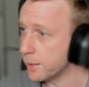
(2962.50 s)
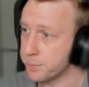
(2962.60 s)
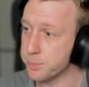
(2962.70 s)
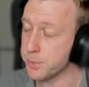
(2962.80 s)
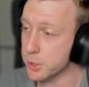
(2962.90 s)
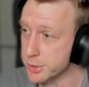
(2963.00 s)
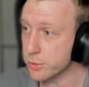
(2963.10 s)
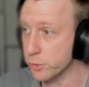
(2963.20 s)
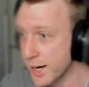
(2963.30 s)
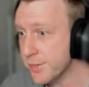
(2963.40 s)
Because
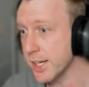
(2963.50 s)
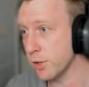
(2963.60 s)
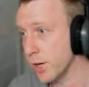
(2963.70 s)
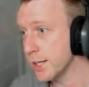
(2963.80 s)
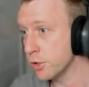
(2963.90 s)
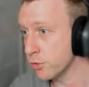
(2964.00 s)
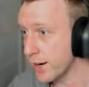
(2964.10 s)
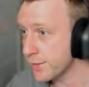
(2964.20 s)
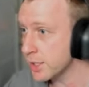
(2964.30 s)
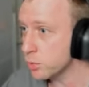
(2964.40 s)
of gravity, right?
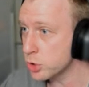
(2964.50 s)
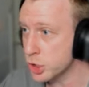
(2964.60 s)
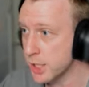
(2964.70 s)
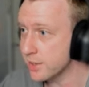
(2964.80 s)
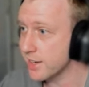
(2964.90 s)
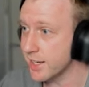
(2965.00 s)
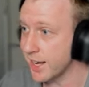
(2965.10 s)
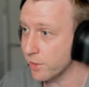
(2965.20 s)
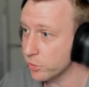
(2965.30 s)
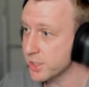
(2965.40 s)
Gravity will shut down
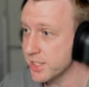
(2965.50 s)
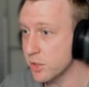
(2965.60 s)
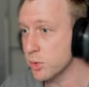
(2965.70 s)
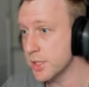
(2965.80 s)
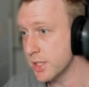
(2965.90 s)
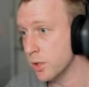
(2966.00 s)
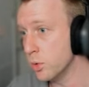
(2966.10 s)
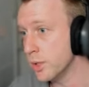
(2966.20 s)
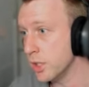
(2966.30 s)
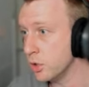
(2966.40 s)
every single
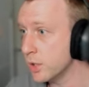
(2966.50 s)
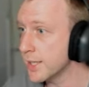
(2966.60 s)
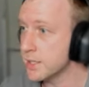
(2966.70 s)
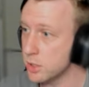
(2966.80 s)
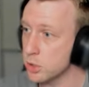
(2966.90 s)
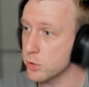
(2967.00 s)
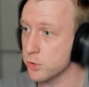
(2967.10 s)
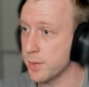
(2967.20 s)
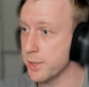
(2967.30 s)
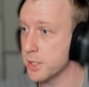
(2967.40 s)
skill that you get to use,
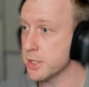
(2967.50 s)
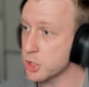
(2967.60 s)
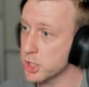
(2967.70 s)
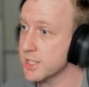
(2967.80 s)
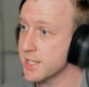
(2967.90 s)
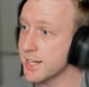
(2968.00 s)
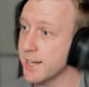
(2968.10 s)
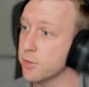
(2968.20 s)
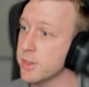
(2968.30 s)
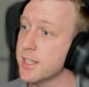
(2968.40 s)
right? Because it shuts down
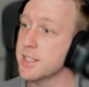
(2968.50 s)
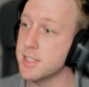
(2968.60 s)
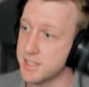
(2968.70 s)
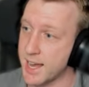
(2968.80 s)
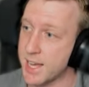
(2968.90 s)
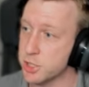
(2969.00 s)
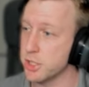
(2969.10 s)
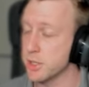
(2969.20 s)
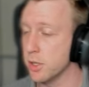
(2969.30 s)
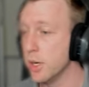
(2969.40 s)
everything that's
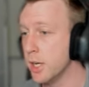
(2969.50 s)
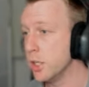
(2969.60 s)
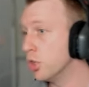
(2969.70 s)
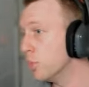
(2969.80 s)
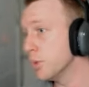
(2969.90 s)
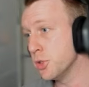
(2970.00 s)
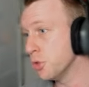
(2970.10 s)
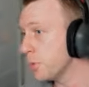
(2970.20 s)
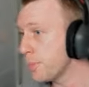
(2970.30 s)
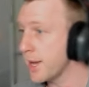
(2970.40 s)
dashing. So you go in with
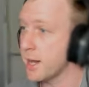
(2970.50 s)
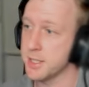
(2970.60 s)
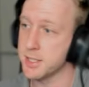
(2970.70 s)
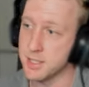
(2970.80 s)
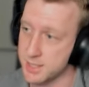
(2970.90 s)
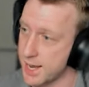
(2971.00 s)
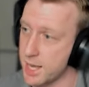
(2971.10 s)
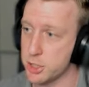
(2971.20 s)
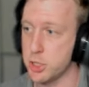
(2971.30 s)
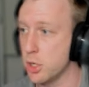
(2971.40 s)
Superpower, that's a
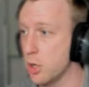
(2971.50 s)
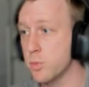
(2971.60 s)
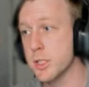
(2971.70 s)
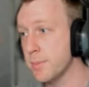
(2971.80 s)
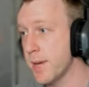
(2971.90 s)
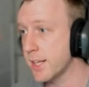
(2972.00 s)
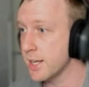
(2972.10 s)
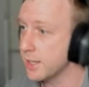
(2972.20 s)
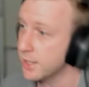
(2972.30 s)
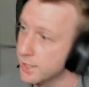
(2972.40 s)
dash. You go in with
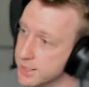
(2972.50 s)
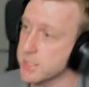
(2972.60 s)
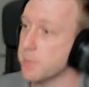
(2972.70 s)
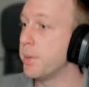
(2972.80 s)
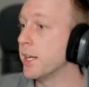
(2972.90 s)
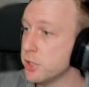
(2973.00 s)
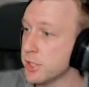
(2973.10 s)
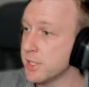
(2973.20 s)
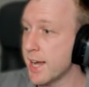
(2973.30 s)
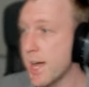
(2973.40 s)
Smackdown, that's a
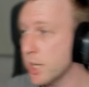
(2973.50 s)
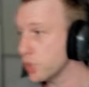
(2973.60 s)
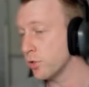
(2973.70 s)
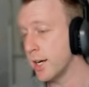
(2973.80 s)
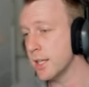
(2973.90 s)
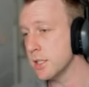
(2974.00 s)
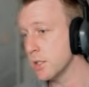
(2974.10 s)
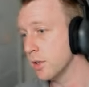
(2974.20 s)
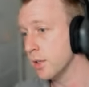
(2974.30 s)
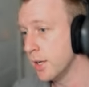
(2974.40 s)
punching dash, right?
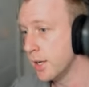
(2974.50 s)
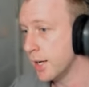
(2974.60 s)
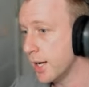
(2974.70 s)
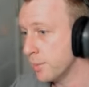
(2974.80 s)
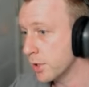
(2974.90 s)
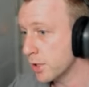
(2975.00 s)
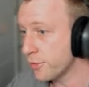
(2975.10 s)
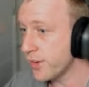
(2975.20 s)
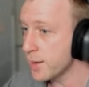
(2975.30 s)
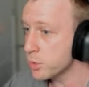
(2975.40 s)
So
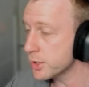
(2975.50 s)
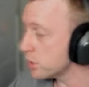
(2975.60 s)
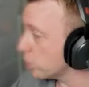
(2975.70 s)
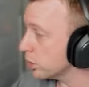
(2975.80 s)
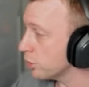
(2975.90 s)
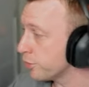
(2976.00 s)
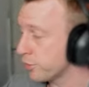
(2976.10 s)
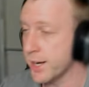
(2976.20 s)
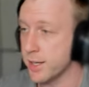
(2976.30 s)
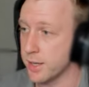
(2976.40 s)
Clefable is not your
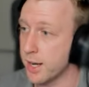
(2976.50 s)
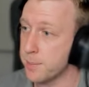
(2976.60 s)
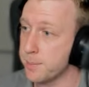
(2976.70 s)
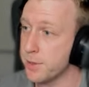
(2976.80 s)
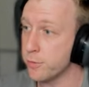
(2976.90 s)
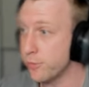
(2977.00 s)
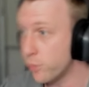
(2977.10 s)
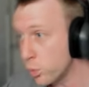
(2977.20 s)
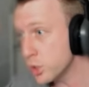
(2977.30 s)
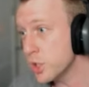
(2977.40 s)
friend. But
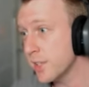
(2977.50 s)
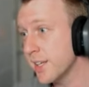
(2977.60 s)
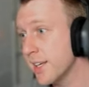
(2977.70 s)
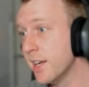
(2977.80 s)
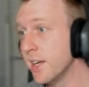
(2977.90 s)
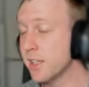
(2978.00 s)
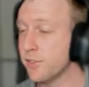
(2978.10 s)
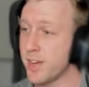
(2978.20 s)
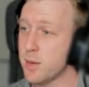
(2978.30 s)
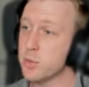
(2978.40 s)
Unfortunately,
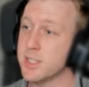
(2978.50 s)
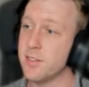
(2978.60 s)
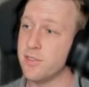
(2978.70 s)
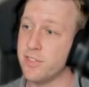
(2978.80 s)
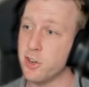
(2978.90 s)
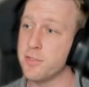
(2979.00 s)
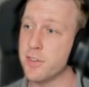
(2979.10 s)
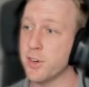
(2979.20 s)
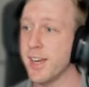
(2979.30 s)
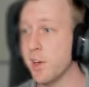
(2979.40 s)
Clefable's in a very,
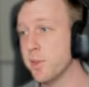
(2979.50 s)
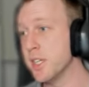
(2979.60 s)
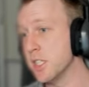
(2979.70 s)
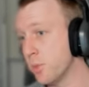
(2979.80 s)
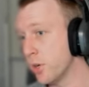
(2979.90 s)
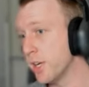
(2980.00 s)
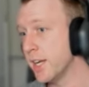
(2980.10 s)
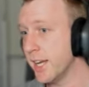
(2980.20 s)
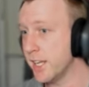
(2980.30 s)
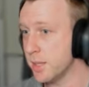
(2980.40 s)
very healthy spot
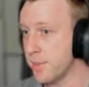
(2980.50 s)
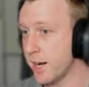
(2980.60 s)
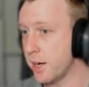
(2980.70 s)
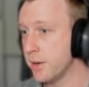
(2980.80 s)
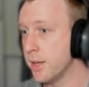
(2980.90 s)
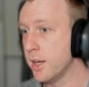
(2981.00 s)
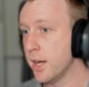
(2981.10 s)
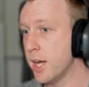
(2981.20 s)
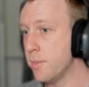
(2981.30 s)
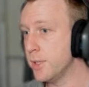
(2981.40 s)
in the meta.
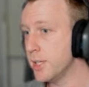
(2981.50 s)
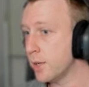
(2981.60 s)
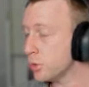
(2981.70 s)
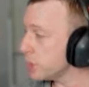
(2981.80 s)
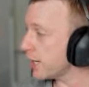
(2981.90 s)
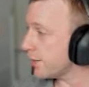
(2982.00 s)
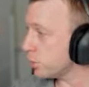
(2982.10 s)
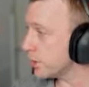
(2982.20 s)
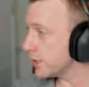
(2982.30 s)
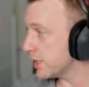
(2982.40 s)
Now, I want you to have a
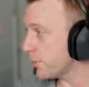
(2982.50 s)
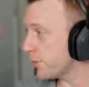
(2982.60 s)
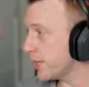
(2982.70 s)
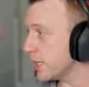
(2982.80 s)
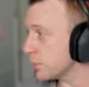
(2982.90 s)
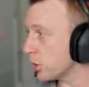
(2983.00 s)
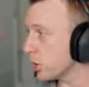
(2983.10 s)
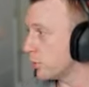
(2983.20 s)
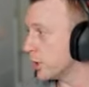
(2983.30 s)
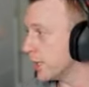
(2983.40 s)
look at some of these
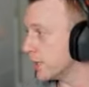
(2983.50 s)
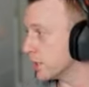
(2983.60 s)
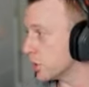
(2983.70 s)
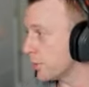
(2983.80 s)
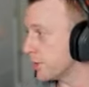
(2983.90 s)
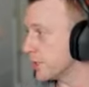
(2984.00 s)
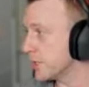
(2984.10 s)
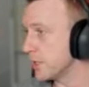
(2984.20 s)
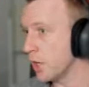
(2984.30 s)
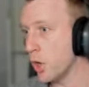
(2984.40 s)
Pokemon in the top. This
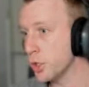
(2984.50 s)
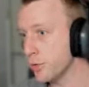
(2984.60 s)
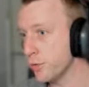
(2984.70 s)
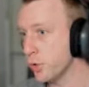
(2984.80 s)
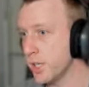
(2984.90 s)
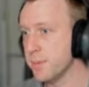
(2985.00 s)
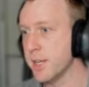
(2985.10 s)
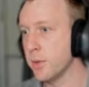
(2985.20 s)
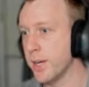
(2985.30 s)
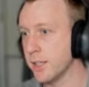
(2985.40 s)
is an Urshifu here,
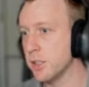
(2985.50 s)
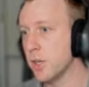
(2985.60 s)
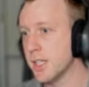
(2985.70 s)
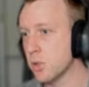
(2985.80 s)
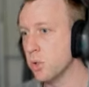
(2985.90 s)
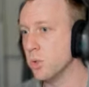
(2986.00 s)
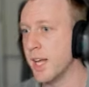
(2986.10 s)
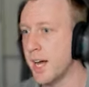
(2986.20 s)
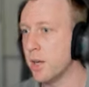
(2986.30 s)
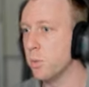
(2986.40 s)
by the way. Nice, cool
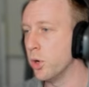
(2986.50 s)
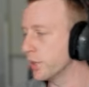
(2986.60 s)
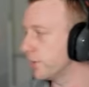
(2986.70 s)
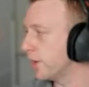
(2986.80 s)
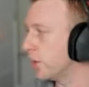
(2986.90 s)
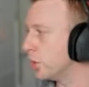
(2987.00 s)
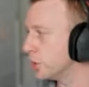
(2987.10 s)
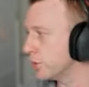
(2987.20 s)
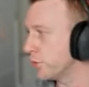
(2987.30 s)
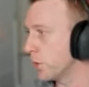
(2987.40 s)
artworked
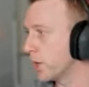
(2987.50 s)
Urshifu.